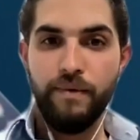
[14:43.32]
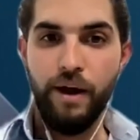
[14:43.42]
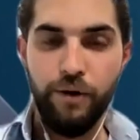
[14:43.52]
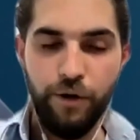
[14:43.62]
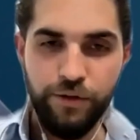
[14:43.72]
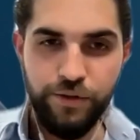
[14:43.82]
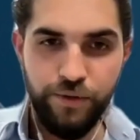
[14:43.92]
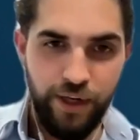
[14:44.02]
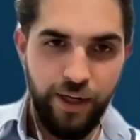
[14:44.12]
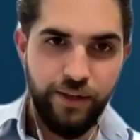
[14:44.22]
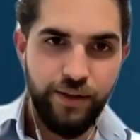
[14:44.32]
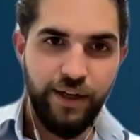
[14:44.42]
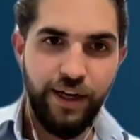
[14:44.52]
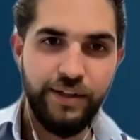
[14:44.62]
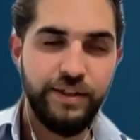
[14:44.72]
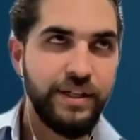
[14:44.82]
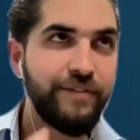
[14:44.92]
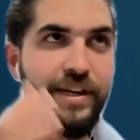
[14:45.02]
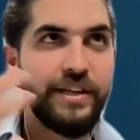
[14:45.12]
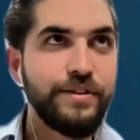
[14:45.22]
are not too cluttered. Do you have
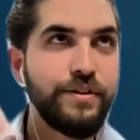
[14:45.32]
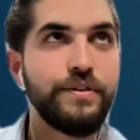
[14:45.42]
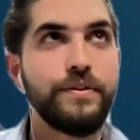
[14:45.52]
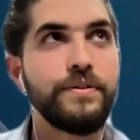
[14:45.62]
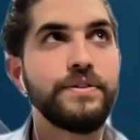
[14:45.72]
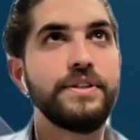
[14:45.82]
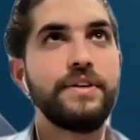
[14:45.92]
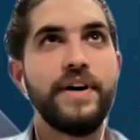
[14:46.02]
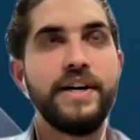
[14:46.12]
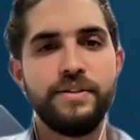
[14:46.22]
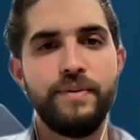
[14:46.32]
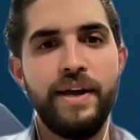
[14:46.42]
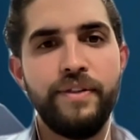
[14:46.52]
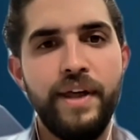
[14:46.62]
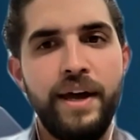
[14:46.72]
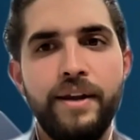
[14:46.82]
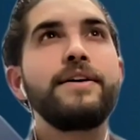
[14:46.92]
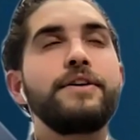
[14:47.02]
any sort of thoughts and advice around that?